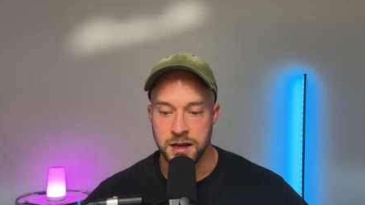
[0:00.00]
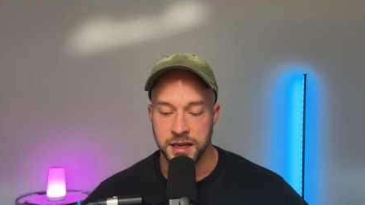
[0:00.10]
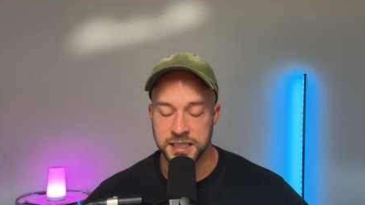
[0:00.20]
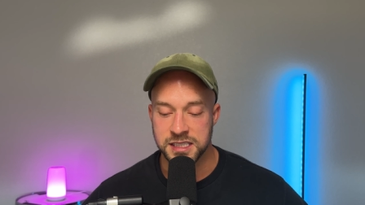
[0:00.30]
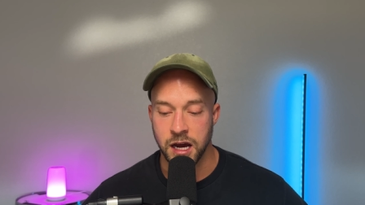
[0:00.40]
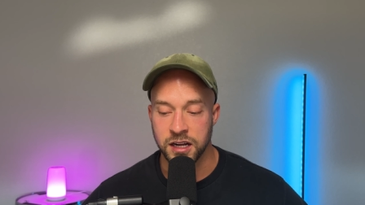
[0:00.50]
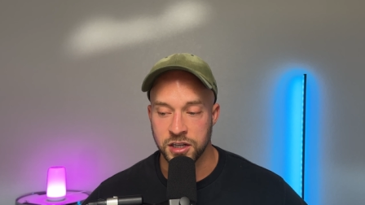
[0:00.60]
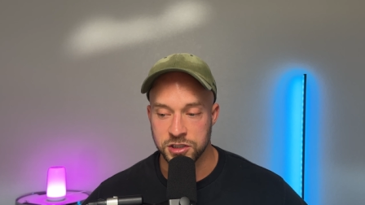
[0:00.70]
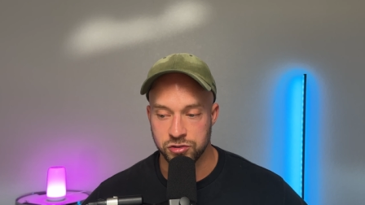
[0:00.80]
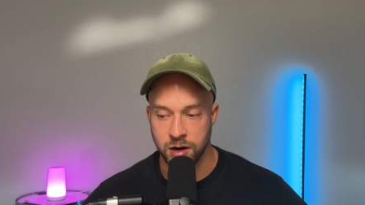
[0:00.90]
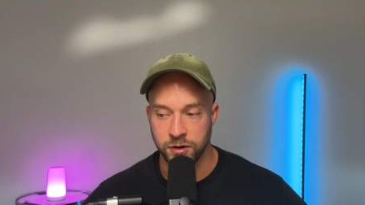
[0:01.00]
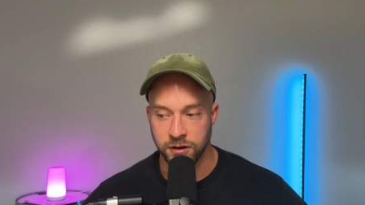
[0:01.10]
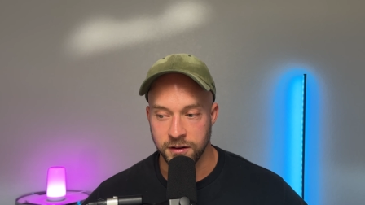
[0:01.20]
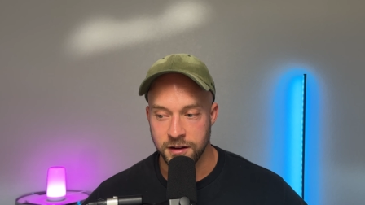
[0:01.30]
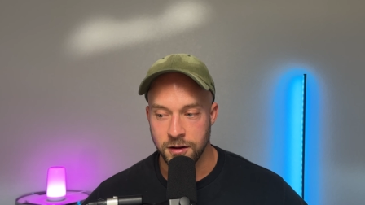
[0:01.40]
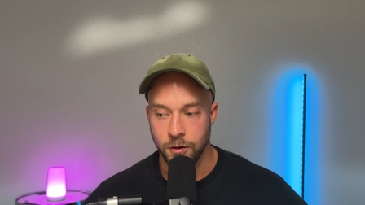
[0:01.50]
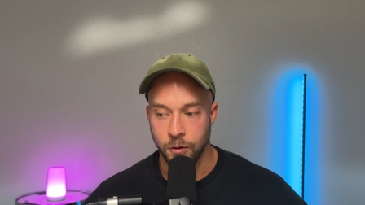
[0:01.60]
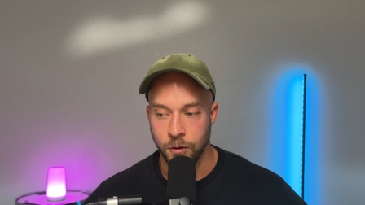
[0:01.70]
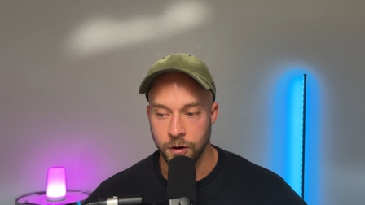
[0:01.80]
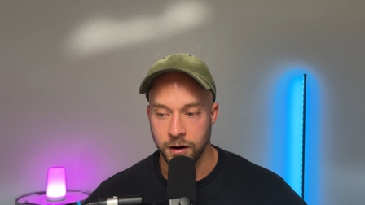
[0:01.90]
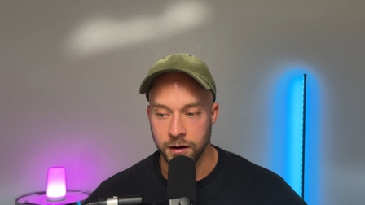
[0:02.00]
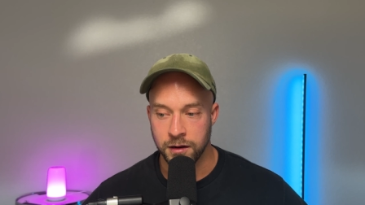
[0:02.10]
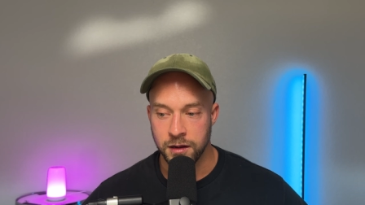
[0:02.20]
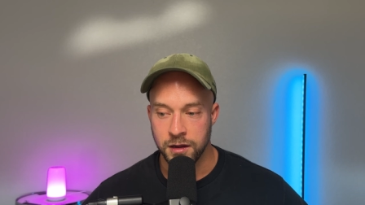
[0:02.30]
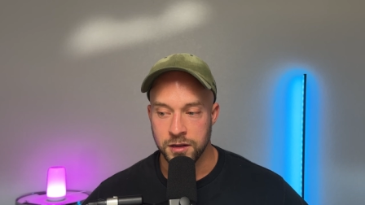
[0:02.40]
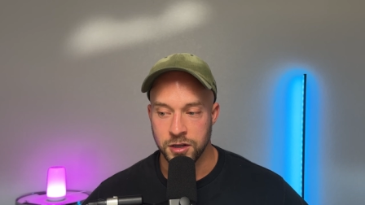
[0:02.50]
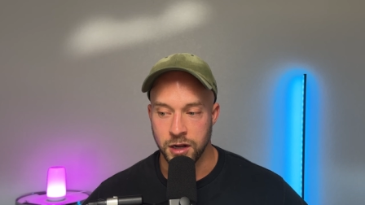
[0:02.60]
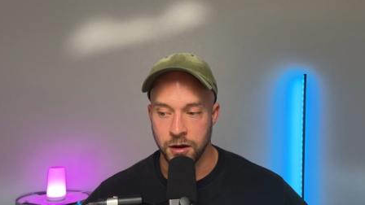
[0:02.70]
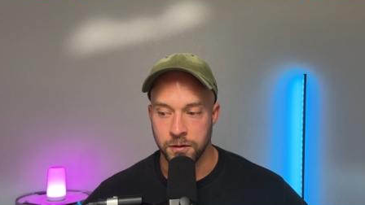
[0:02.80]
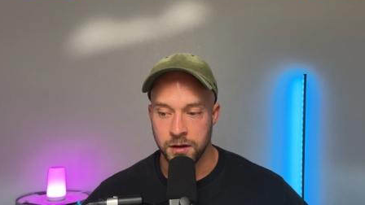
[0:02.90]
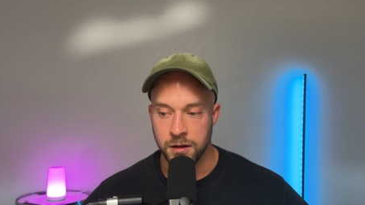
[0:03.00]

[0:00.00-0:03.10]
he's not a good drummer or, you know,